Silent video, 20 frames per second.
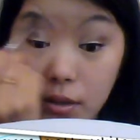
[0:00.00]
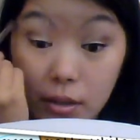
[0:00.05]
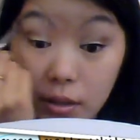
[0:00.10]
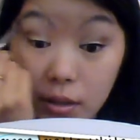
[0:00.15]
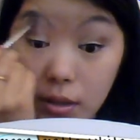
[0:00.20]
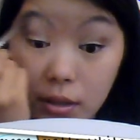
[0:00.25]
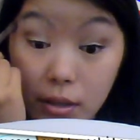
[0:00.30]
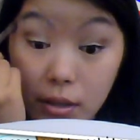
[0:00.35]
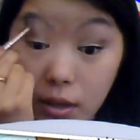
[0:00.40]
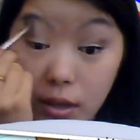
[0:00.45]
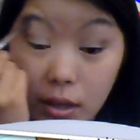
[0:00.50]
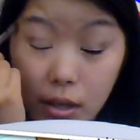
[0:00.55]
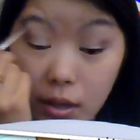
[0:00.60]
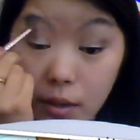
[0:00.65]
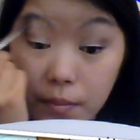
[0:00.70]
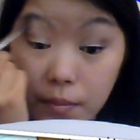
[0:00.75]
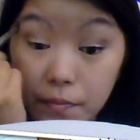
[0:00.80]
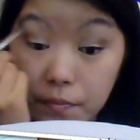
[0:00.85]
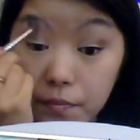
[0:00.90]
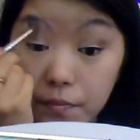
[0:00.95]

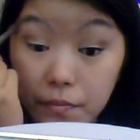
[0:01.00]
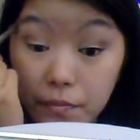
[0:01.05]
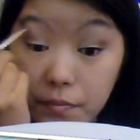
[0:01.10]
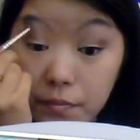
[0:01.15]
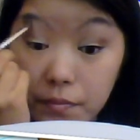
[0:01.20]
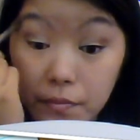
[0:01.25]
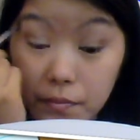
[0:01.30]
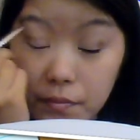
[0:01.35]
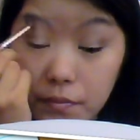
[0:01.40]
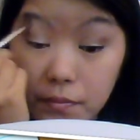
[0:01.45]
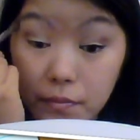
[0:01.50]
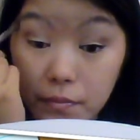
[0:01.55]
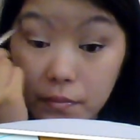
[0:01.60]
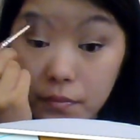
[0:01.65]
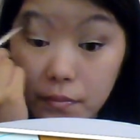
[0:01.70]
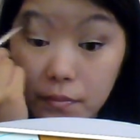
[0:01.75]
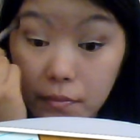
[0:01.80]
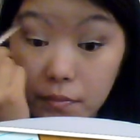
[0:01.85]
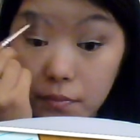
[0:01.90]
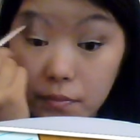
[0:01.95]

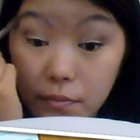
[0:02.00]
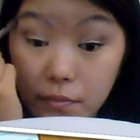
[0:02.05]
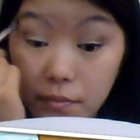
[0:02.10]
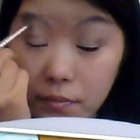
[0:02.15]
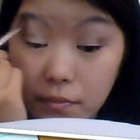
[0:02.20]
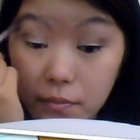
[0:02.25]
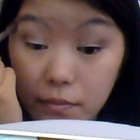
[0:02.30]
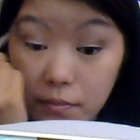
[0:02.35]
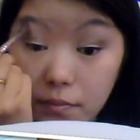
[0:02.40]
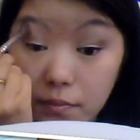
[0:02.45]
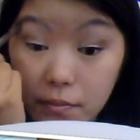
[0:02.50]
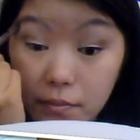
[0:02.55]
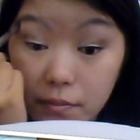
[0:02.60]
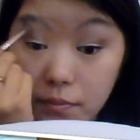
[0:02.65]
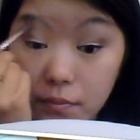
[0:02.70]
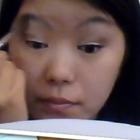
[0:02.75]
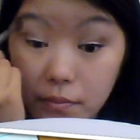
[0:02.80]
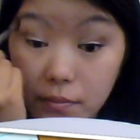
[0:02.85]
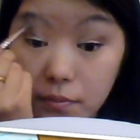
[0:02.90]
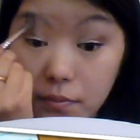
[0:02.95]

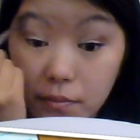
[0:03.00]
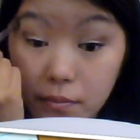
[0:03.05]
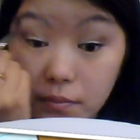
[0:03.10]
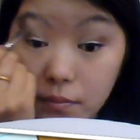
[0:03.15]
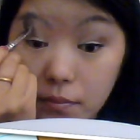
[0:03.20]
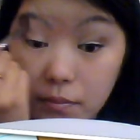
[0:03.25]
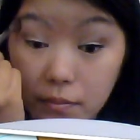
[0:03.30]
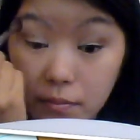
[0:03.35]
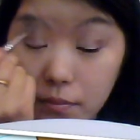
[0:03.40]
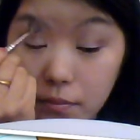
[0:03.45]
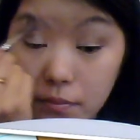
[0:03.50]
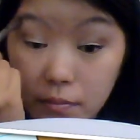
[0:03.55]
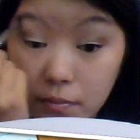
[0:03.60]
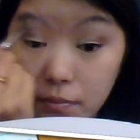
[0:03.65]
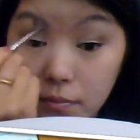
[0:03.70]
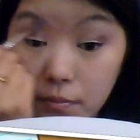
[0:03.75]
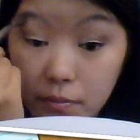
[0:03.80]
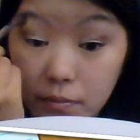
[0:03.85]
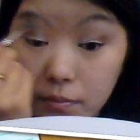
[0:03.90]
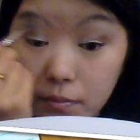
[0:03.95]

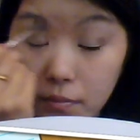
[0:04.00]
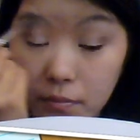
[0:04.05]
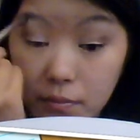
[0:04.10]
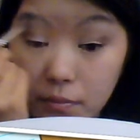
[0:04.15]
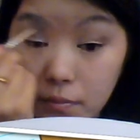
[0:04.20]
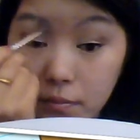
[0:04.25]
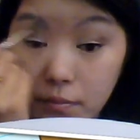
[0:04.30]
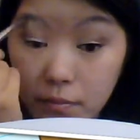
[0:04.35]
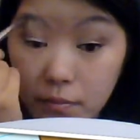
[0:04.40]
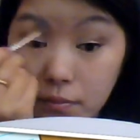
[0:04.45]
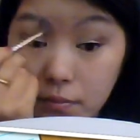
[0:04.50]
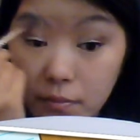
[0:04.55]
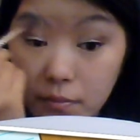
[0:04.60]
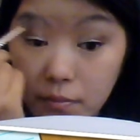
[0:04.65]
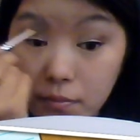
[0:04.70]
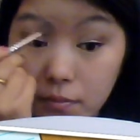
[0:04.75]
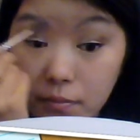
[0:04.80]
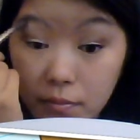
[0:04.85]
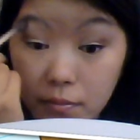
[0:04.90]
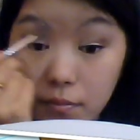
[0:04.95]

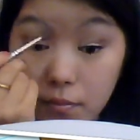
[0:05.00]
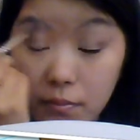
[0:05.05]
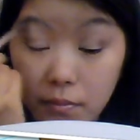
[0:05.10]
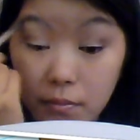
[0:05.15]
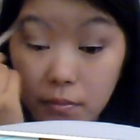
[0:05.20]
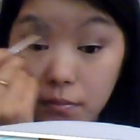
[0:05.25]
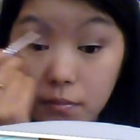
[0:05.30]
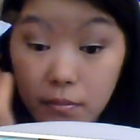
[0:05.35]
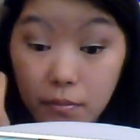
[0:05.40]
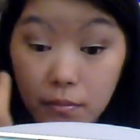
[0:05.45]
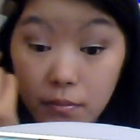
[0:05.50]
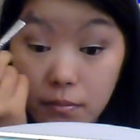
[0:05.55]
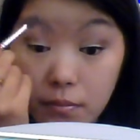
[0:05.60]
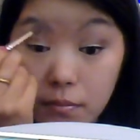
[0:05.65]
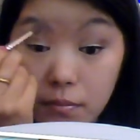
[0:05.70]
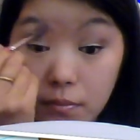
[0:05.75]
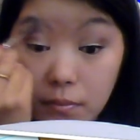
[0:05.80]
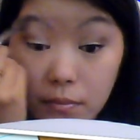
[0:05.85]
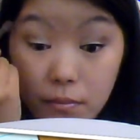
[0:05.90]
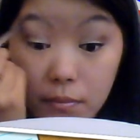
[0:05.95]

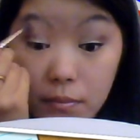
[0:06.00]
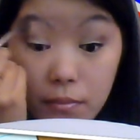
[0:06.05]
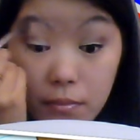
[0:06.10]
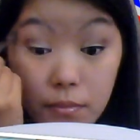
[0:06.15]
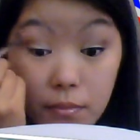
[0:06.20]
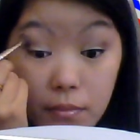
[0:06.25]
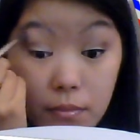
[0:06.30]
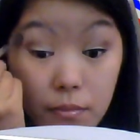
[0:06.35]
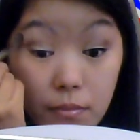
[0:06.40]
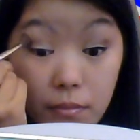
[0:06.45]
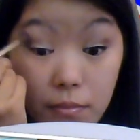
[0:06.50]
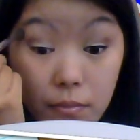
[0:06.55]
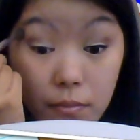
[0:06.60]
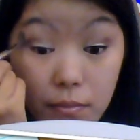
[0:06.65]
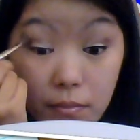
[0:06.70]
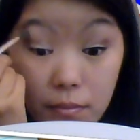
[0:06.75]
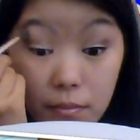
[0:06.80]
Nothing is said.